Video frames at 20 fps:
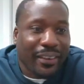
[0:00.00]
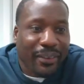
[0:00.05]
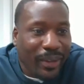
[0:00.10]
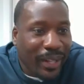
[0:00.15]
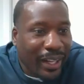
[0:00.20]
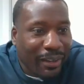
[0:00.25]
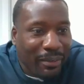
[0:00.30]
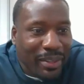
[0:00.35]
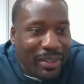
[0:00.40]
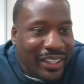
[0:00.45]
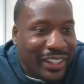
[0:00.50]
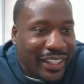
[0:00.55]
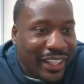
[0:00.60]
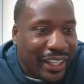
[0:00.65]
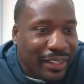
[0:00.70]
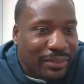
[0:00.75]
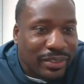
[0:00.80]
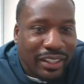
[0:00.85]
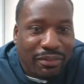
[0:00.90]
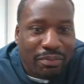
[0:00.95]
I don't know how many
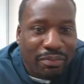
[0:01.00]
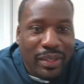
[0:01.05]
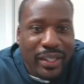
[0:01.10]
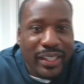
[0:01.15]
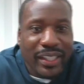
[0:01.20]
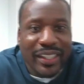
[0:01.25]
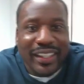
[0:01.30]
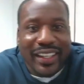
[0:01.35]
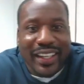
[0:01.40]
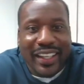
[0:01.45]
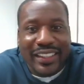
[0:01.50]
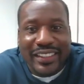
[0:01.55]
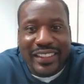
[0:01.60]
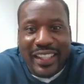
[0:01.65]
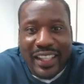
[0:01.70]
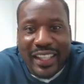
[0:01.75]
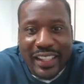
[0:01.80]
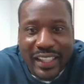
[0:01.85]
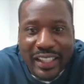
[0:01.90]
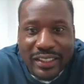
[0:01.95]
games I've been in like
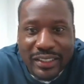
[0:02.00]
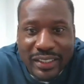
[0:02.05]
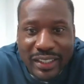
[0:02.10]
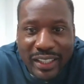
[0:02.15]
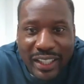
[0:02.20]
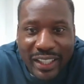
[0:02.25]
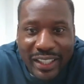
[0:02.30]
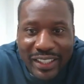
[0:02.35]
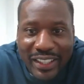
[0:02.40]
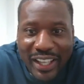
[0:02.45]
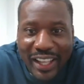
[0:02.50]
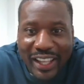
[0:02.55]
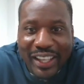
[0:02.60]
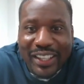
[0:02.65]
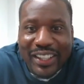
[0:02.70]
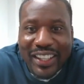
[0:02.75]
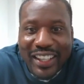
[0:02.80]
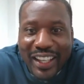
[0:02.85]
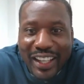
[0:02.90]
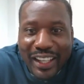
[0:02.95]
that. That's not
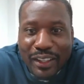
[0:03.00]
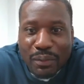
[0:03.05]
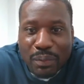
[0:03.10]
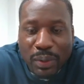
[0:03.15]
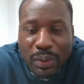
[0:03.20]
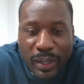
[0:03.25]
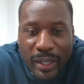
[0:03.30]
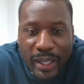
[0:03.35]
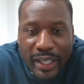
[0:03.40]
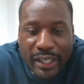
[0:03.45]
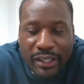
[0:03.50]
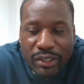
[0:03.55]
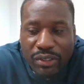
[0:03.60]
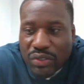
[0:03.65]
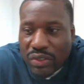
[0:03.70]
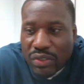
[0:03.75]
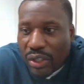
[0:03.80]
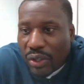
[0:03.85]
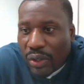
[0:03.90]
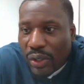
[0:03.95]
a lot of plays.
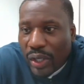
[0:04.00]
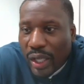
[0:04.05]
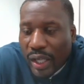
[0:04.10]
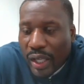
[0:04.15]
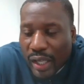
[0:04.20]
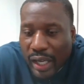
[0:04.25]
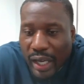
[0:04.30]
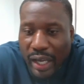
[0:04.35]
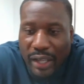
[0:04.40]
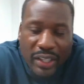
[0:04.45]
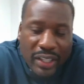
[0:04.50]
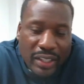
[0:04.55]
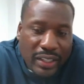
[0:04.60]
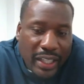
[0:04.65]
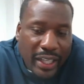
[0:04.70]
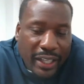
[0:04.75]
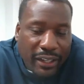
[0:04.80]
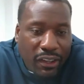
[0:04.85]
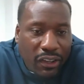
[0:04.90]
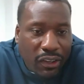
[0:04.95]
So I think
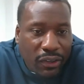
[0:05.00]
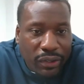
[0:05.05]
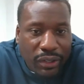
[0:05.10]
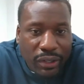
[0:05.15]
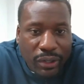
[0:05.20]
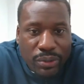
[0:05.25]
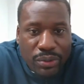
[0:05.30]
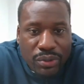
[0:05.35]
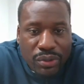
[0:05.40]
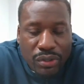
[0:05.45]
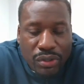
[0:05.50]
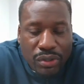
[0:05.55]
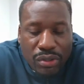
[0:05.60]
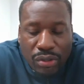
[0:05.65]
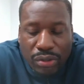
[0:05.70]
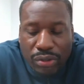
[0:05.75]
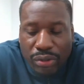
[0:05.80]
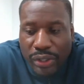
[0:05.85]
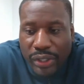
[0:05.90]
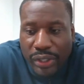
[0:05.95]
that all goes
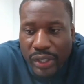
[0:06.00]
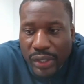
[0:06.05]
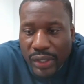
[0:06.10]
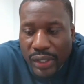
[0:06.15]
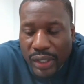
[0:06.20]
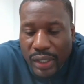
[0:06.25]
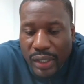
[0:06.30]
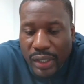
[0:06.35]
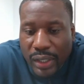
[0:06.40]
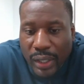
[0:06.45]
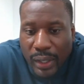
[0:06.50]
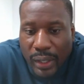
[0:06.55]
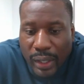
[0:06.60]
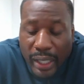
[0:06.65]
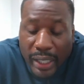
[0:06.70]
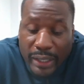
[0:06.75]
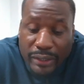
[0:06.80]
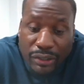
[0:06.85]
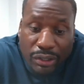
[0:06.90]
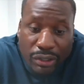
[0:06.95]
into it. And then
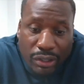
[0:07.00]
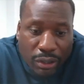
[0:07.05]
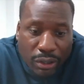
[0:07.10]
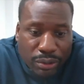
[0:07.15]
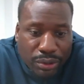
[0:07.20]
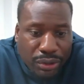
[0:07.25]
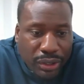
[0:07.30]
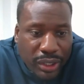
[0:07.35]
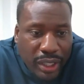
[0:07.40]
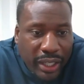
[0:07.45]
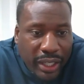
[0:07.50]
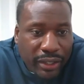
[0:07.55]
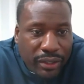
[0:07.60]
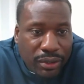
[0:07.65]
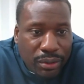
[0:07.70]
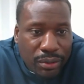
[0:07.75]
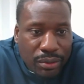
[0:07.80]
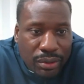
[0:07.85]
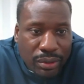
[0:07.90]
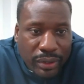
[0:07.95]
as a coach, you got to
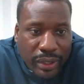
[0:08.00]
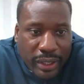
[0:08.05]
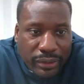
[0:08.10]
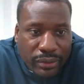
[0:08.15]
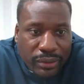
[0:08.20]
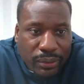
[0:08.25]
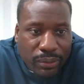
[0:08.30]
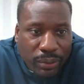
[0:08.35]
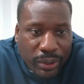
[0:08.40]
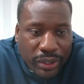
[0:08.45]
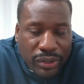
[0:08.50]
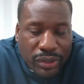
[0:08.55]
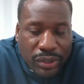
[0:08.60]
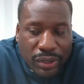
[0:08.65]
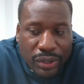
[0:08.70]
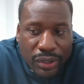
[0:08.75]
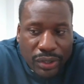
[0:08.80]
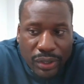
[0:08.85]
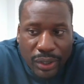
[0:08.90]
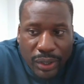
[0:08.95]
use your
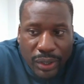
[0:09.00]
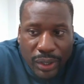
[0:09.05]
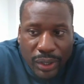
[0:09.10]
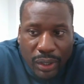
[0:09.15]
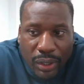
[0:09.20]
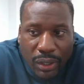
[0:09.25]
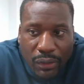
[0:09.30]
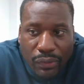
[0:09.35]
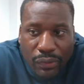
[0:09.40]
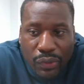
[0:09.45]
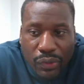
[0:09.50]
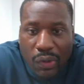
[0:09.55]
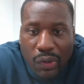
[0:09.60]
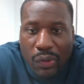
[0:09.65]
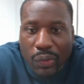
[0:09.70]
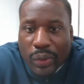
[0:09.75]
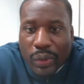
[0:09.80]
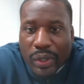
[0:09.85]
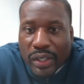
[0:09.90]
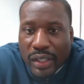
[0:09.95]
intuition on
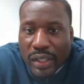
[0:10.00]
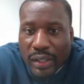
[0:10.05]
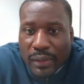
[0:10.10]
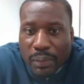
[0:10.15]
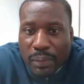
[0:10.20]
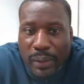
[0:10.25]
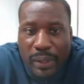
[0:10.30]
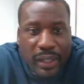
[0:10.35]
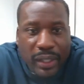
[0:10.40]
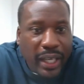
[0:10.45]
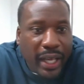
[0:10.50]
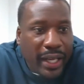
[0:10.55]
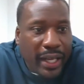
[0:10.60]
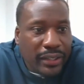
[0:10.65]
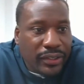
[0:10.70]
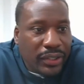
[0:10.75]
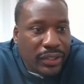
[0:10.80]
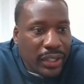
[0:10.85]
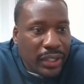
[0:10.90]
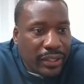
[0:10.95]
knowing when to put
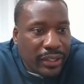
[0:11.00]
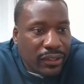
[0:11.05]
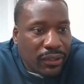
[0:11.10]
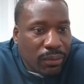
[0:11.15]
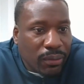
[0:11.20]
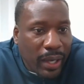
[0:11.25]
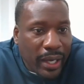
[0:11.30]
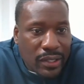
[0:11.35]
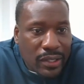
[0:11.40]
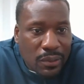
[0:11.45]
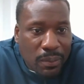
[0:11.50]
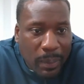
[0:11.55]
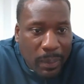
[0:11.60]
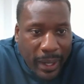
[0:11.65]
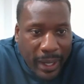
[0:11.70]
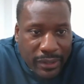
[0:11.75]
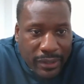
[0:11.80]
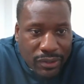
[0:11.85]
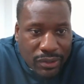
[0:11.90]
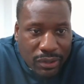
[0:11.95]
guys in at the right
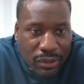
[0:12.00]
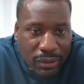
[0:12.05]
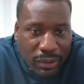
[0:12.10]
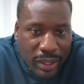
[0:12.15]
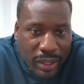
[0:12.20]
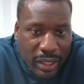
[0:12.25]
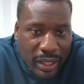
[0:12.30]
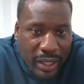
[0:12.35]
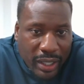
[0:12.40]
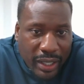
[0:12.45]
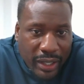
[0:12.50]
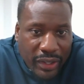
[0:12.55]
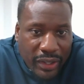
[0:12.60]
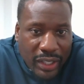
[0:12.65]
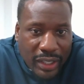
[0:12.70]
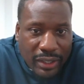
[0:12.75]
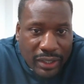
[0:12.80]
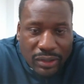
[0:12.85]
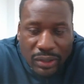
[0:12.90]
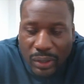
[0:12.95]
spot. So I
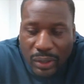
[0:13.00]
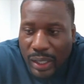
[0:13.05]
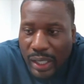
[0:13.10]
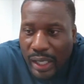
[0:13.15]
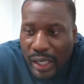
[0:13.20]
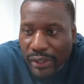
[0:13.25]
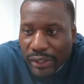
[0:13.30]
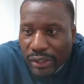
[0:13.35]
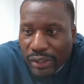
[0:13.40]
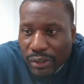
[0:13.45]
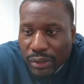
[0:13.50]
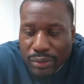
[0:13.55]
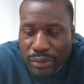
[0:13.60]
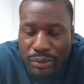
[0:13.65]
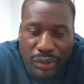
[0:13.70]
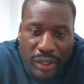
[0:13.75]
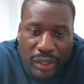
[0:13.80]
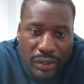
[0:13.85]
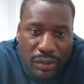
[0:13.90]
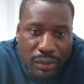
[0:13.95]
think it's a lot that
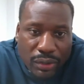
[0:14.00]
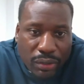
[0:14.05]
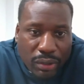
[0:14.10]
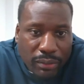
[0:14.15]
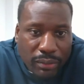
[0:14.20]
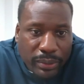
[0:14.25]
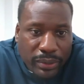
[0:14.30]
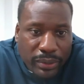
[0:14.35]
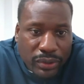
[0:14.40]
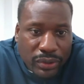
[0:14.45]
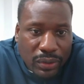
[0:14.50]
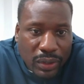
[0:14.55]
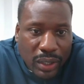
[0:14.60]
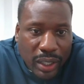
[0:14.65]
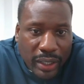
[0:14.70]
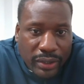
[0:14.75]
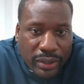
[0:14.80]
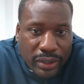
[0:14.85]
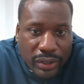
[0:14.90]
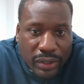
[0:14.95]
goes into it, but you
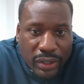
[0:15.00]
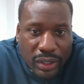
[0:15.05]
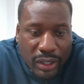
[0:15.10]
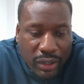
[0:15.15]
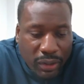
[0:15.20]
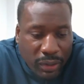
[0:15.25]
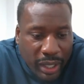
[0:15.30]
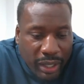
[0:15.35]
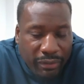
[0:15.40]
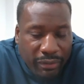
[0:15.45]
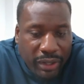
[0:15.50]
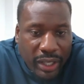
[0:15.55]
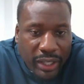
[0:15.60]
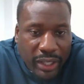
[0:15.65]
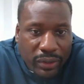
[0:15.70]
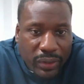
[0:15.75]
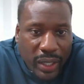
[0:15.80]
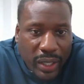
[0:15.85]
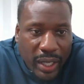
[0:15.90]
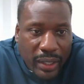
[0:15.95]
like to, you know, have
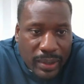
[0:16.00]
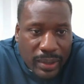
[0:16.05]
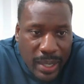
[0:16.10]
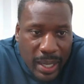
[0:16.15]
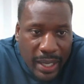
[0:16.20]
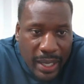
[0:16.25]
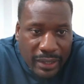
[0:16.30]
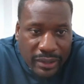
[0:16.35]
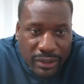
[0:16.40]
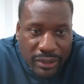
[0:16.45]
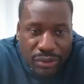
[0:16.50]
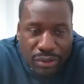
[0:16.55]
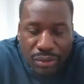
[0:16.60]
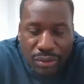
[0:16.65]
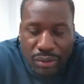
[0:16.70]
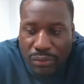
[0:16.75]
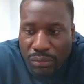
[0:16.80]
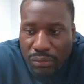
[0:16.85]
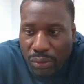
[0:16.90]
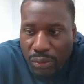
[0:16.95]
eight or nine guys that
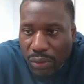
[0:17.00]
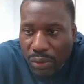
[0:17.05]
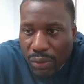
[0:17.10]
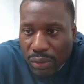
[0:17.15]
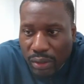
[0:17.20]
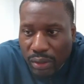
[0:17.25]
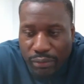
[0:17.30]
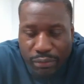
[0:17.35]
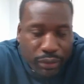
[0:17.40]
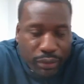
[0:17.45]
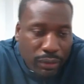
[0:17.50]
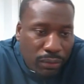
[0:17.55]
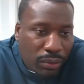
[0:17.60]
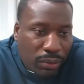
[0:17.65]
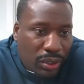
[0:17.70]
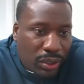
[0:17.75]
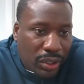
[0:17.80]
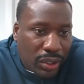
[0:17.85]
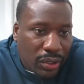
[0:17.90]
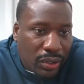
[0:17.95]
you can roll and feel
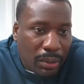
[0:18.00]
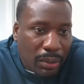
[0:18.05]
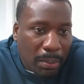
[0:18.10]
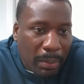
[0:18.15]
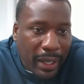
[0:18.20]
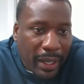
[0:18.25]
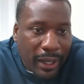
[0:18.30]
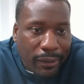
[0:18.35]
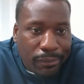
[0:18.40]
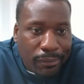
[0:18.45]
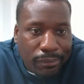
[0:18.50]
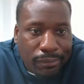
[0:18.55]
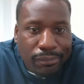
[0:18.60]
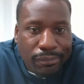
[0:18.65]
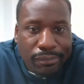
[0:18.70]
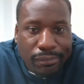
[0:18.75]
really good about.